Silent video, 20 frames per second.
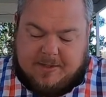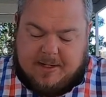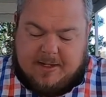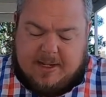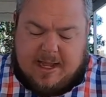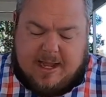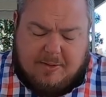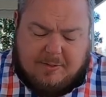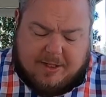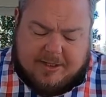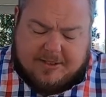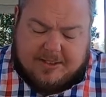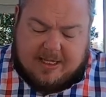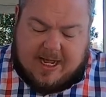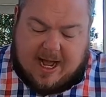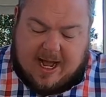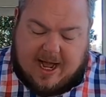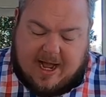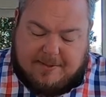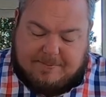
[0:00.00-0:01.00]
He went to the
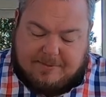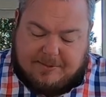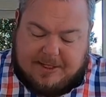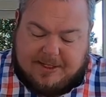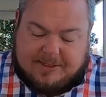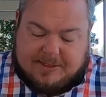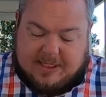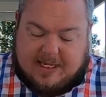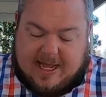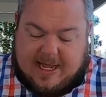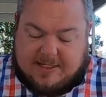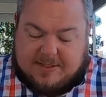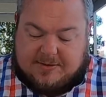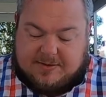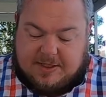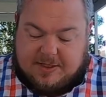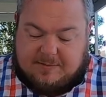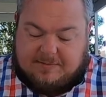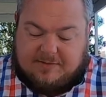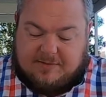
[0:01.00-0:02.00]
high priest and asked
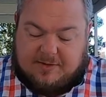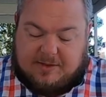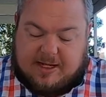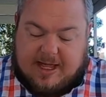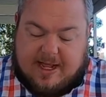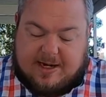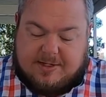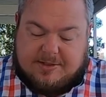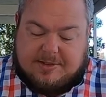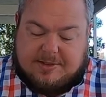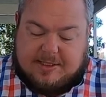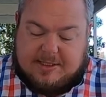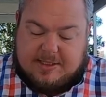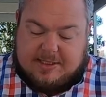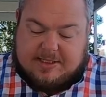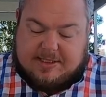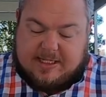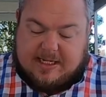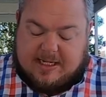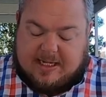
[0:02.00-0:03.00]
him for letters to the
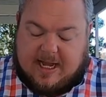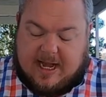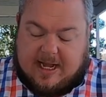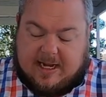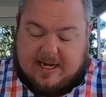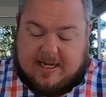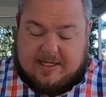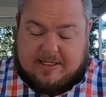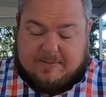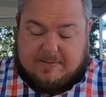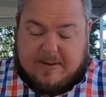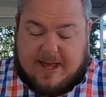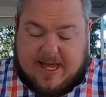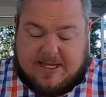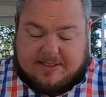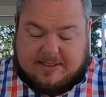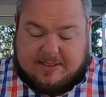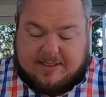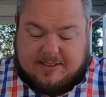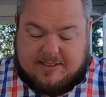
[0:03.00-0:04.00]
synagogue in
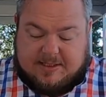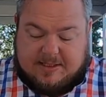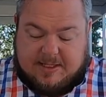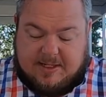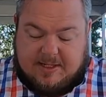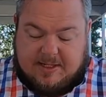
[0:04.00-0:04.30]
Damascus,